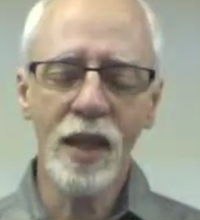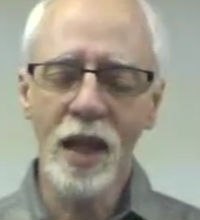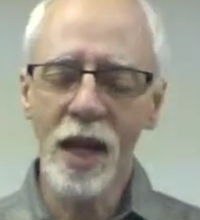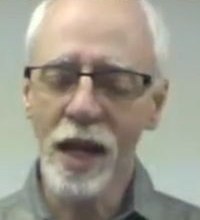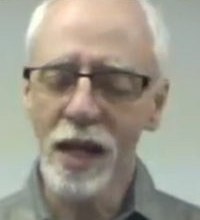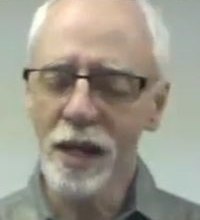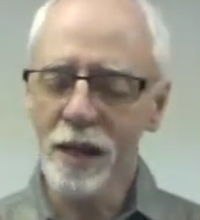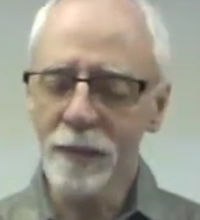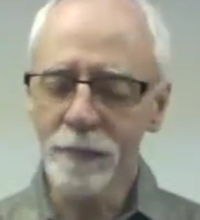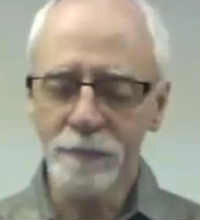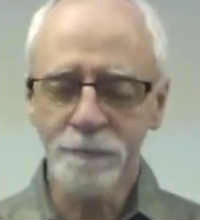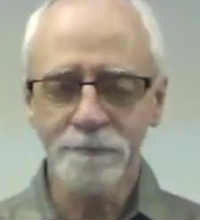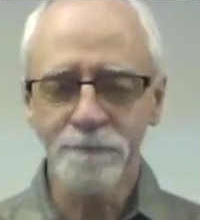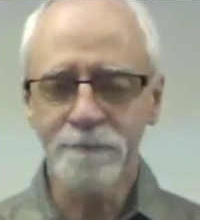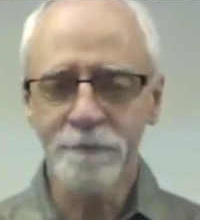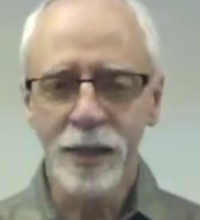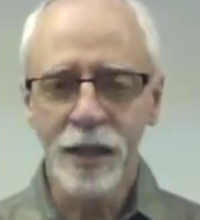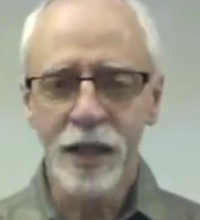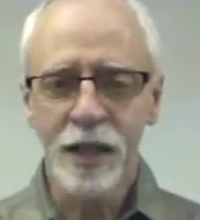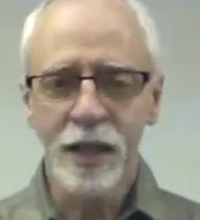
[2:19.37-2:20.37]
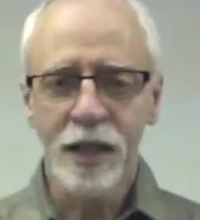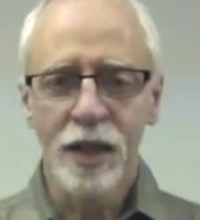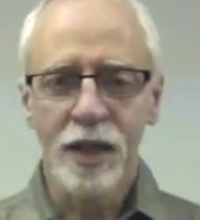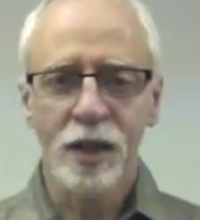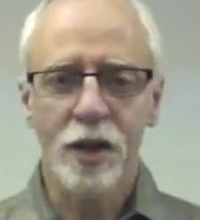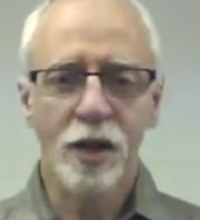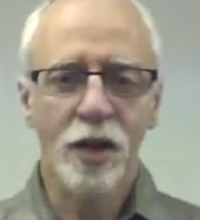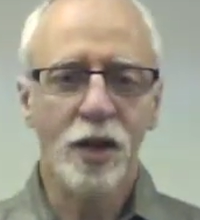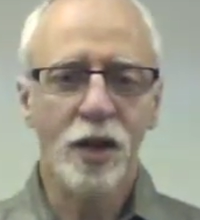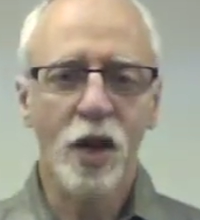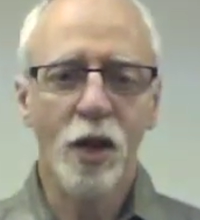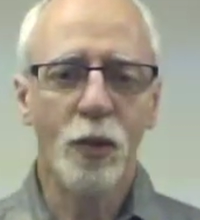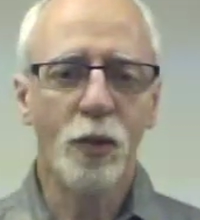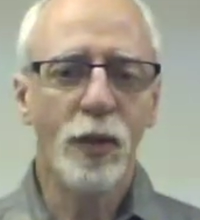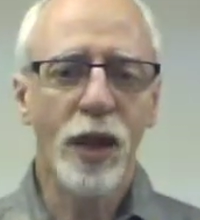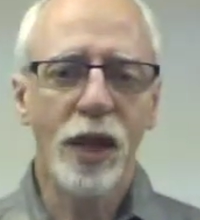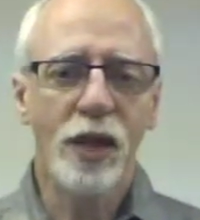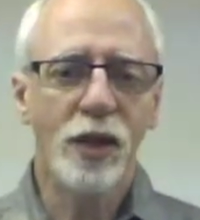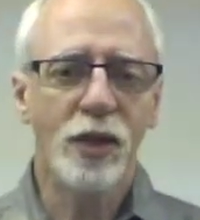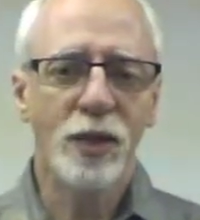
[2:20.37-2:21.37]
There are no
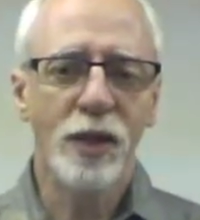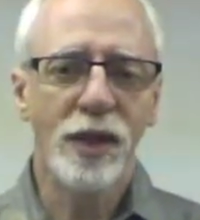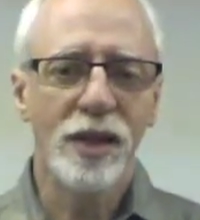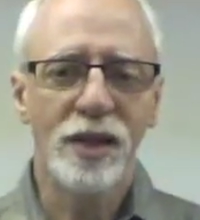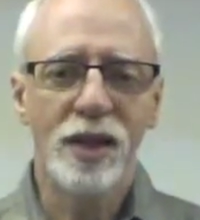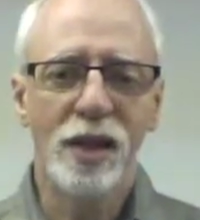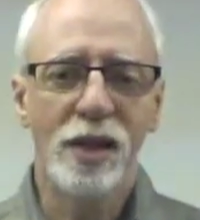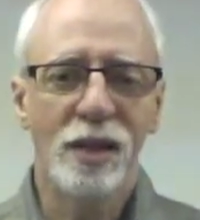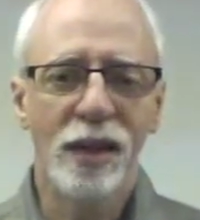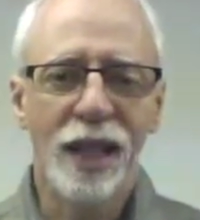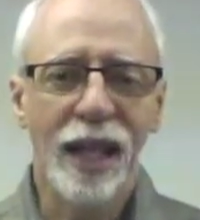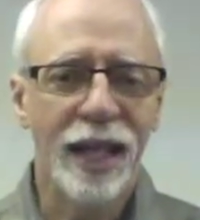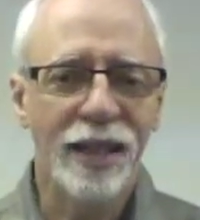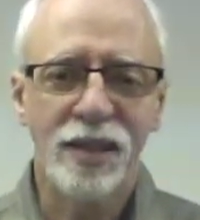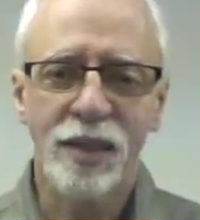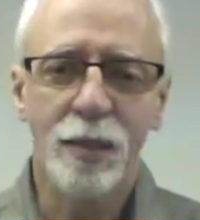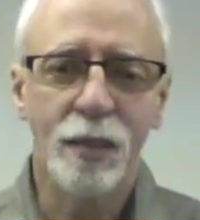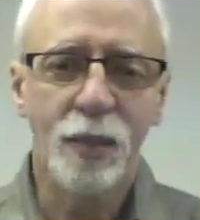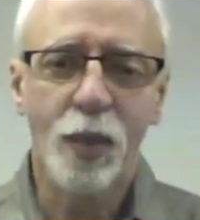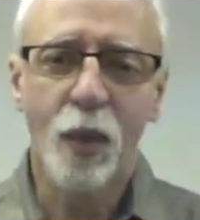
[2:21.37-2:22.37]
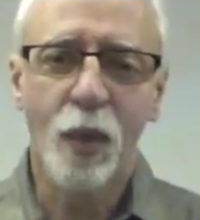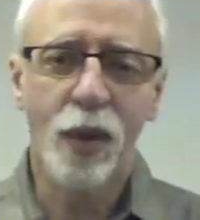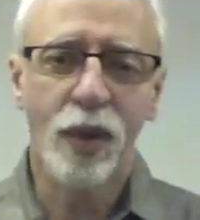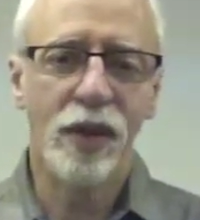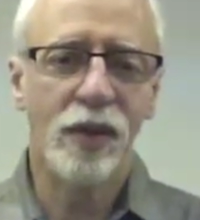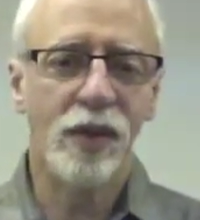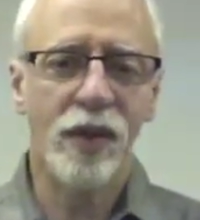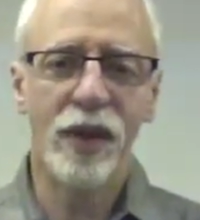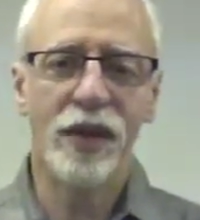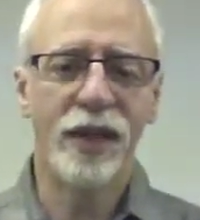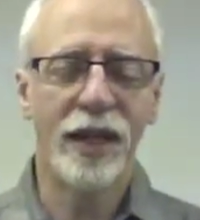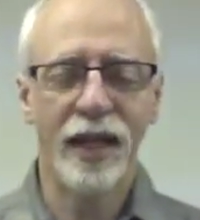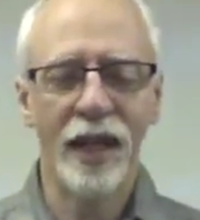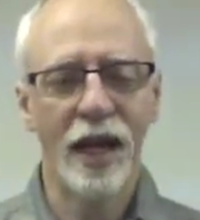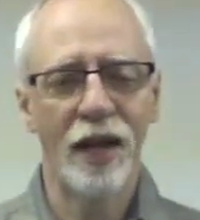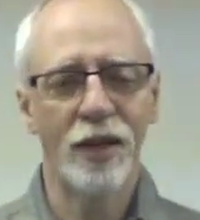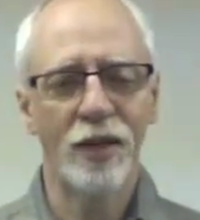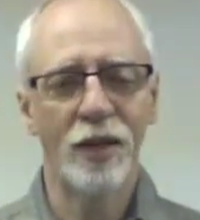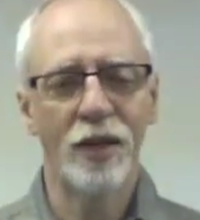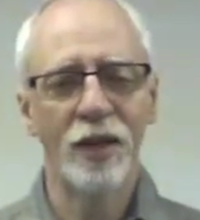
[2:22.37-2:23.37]
ministries that are less important than
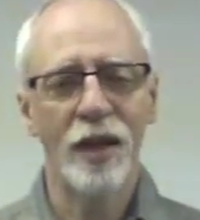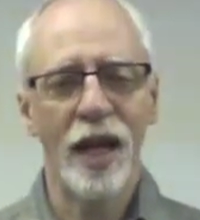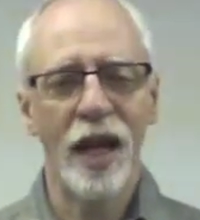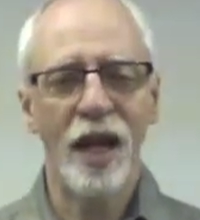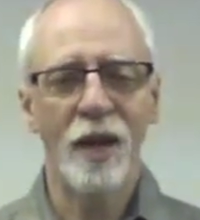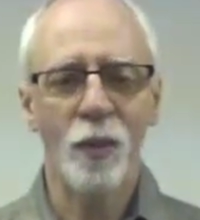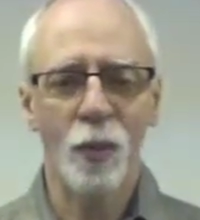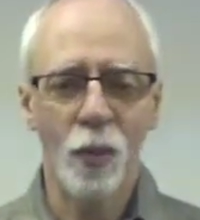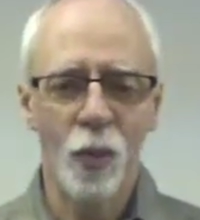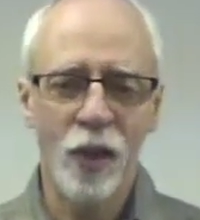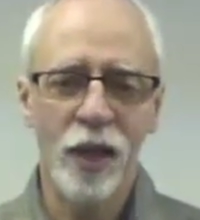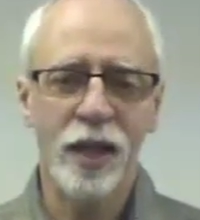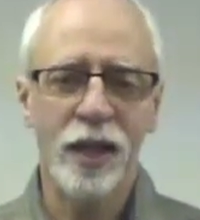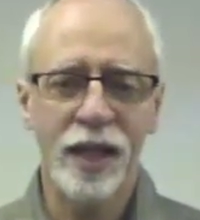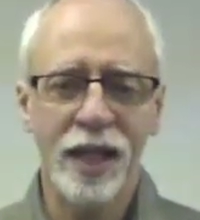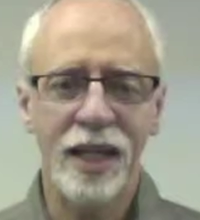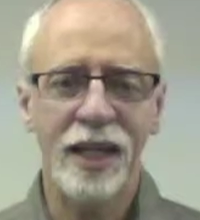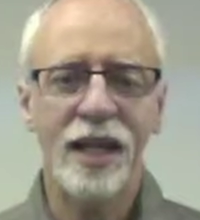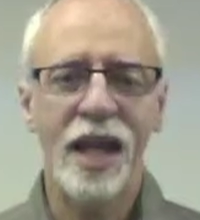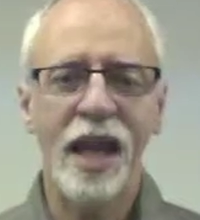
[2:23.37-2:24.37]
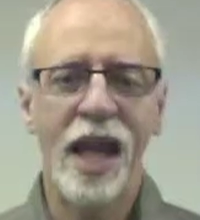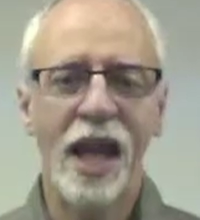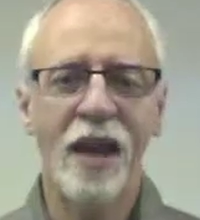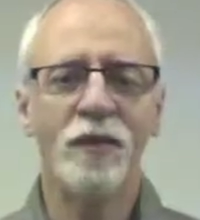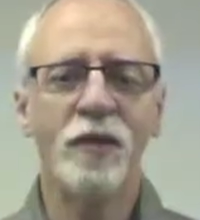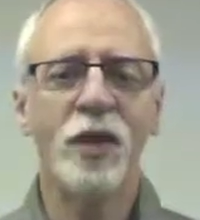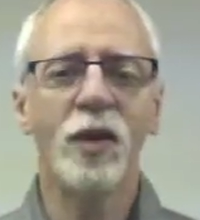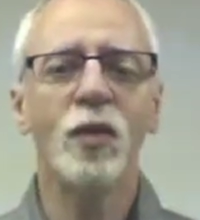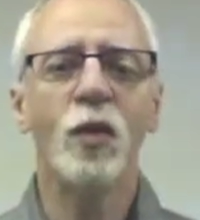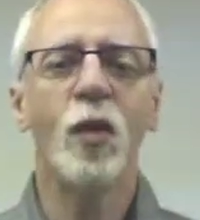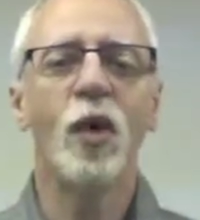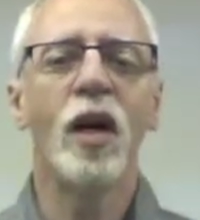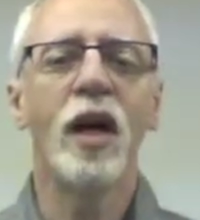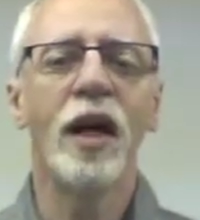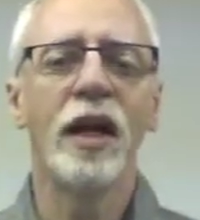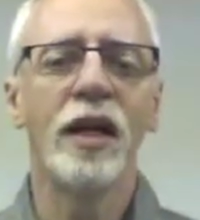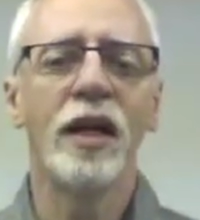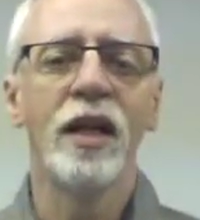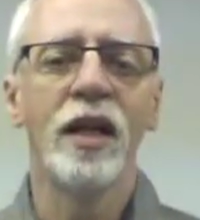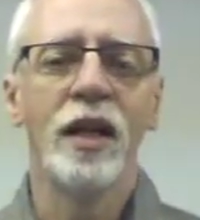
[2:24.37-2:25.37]
the other. We need
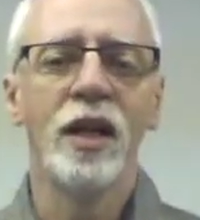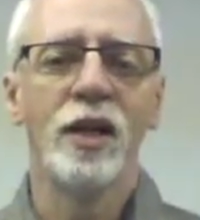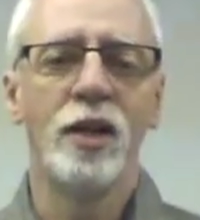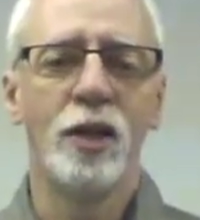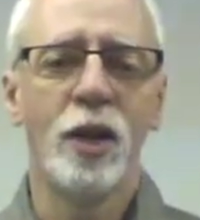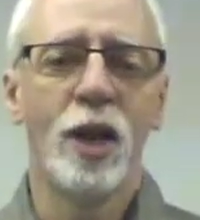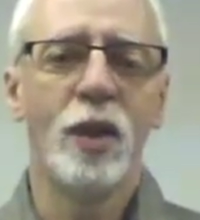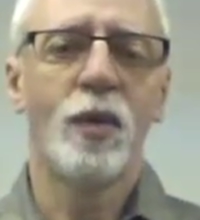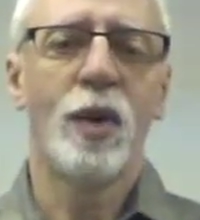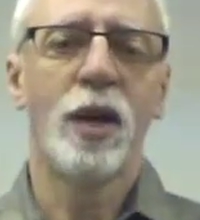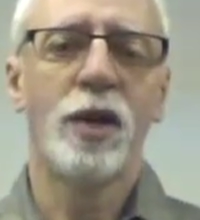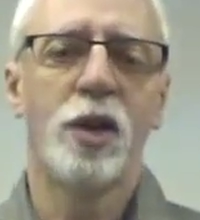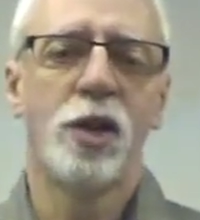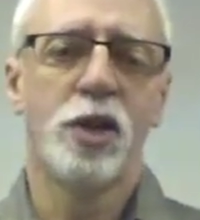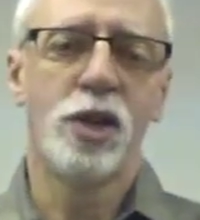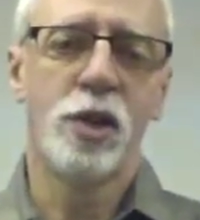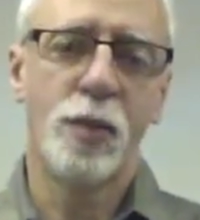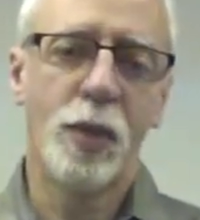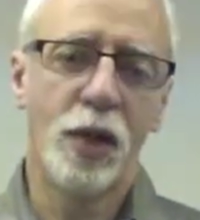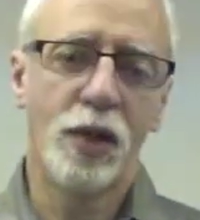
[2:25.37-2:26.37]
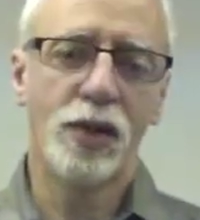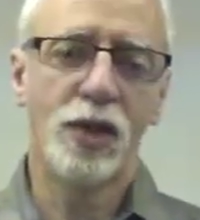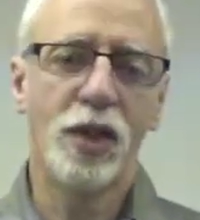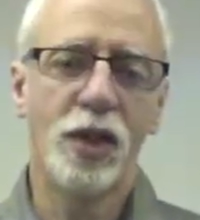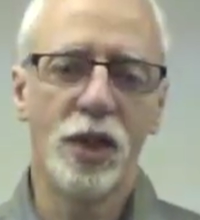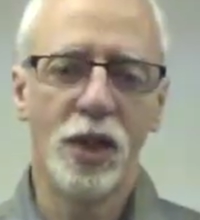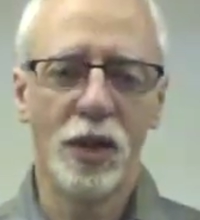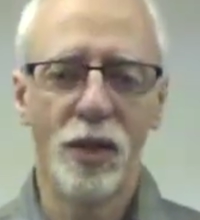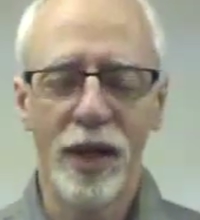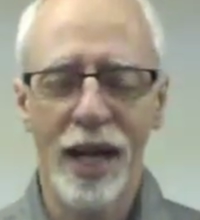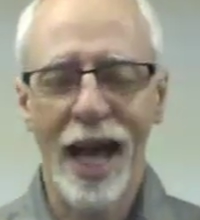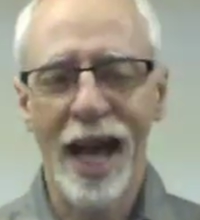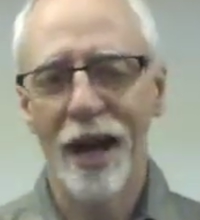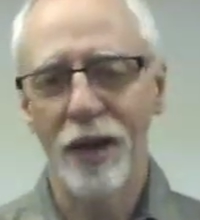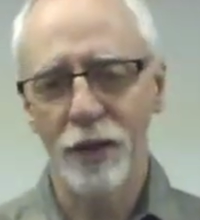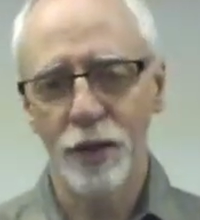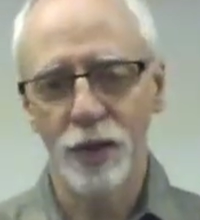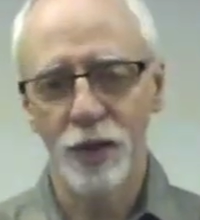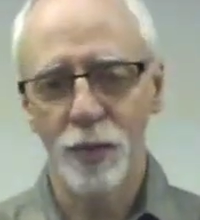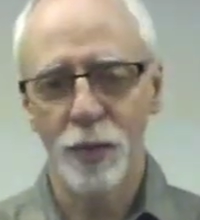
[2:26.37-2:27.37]
everyone doing what they're supposed to do and
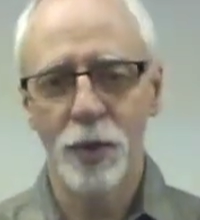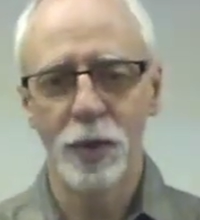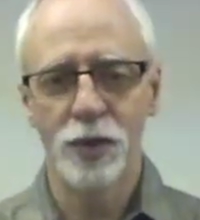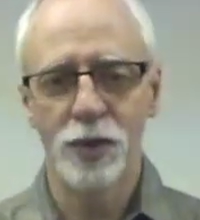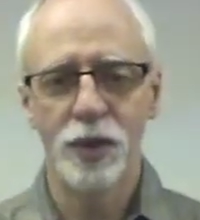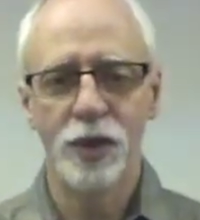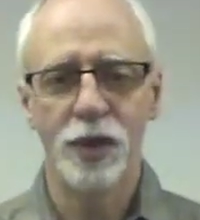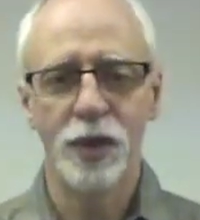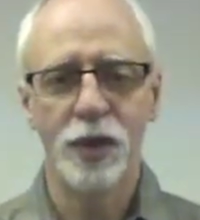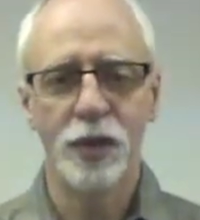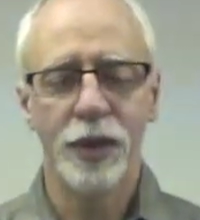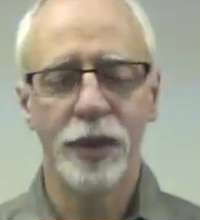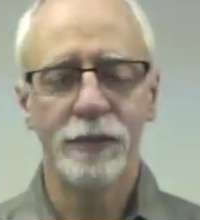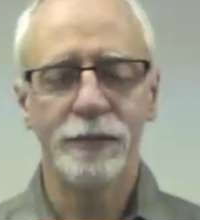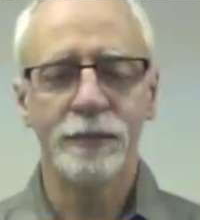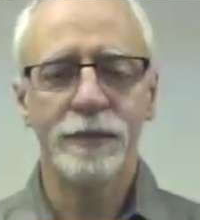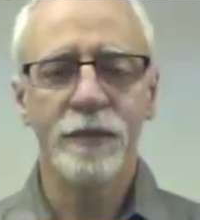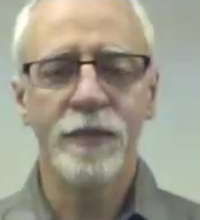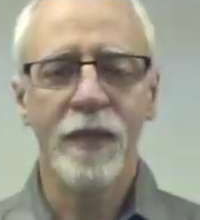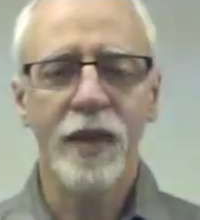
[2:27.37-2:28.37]
how they're supposed to do it.